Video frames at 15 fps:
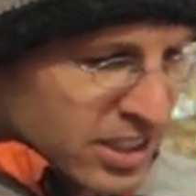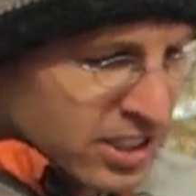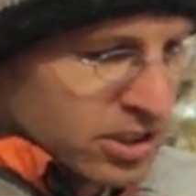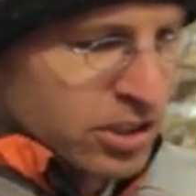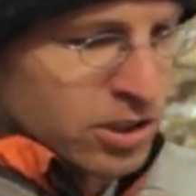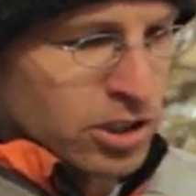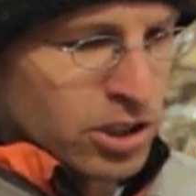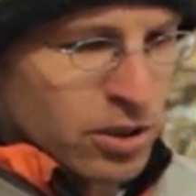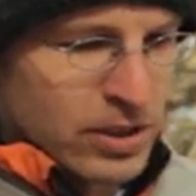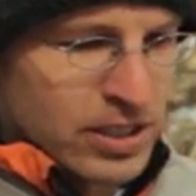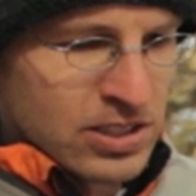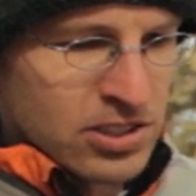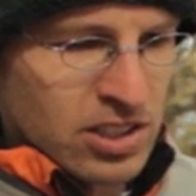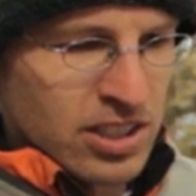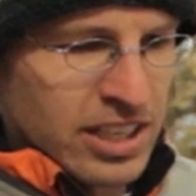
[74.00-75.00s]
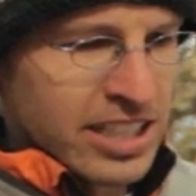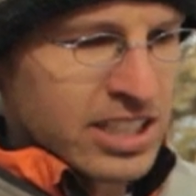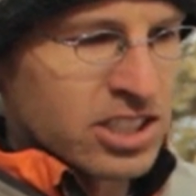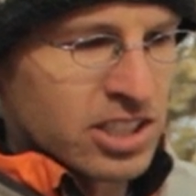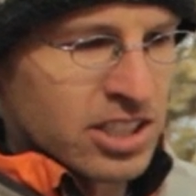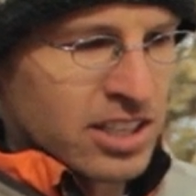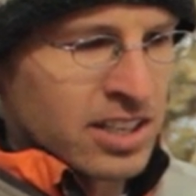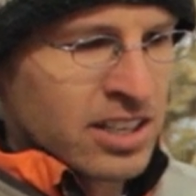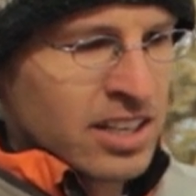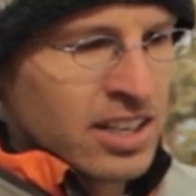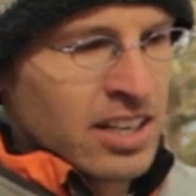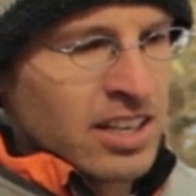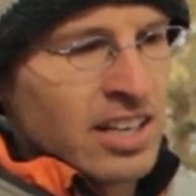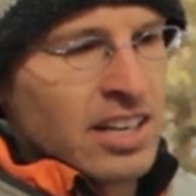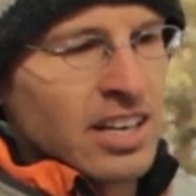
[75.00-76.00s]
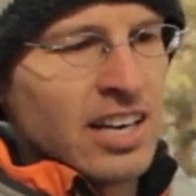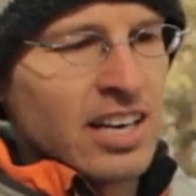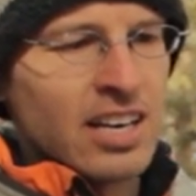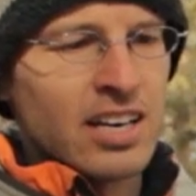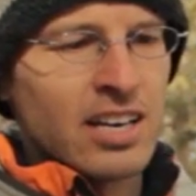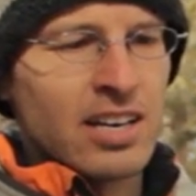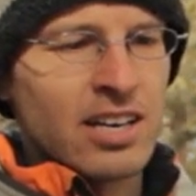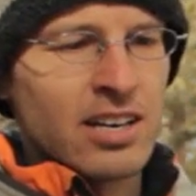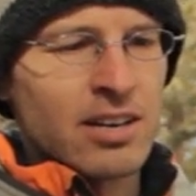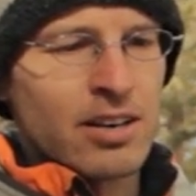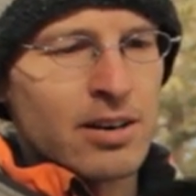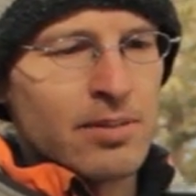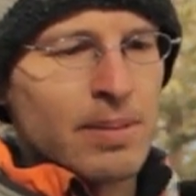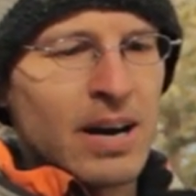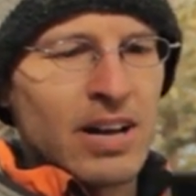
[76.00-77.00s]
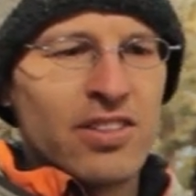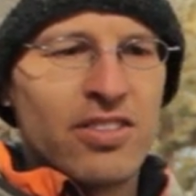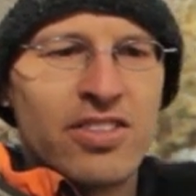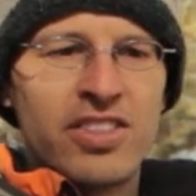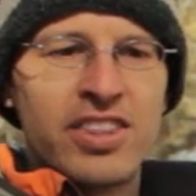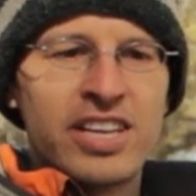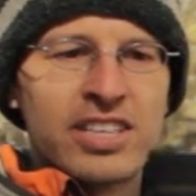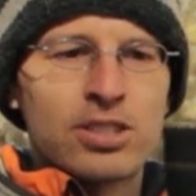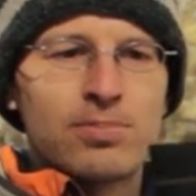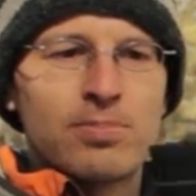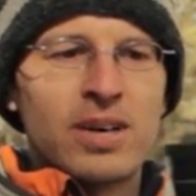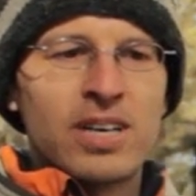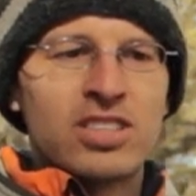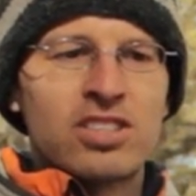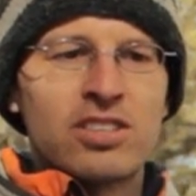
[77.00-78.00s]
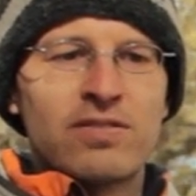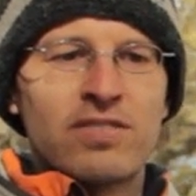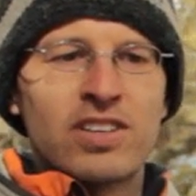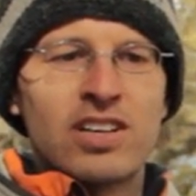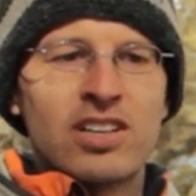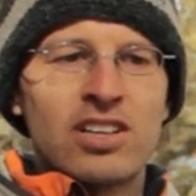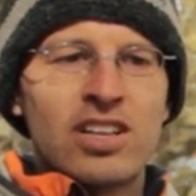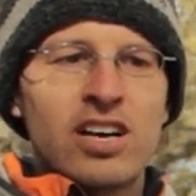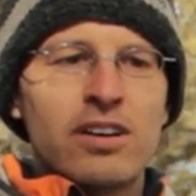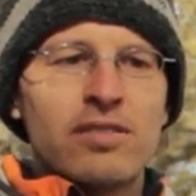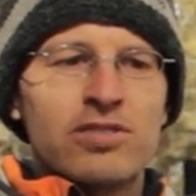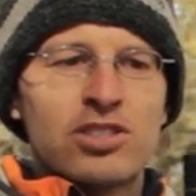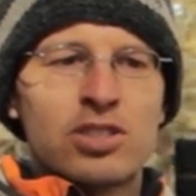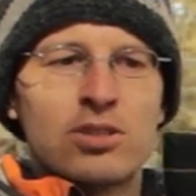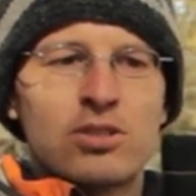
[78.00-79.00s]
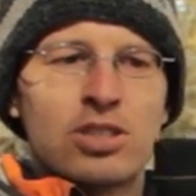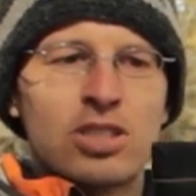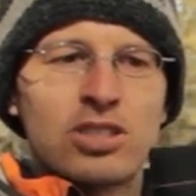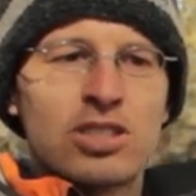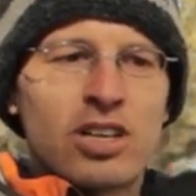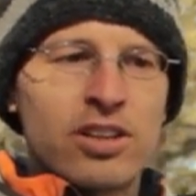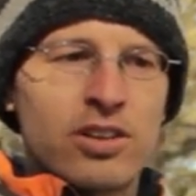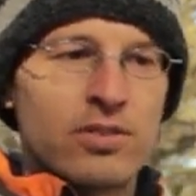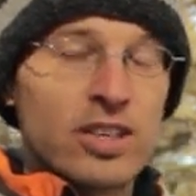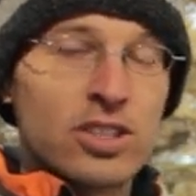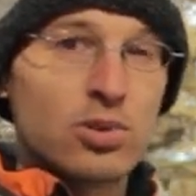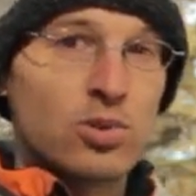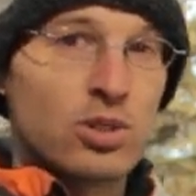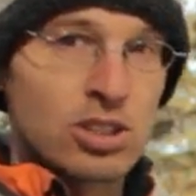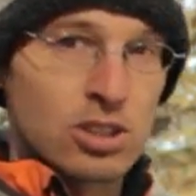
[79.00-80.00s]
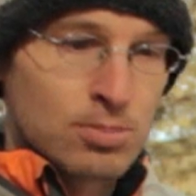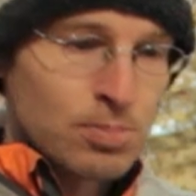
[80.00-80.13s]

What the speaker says: these. There's no insulation in about this much of the glove, so just on the wrist, which is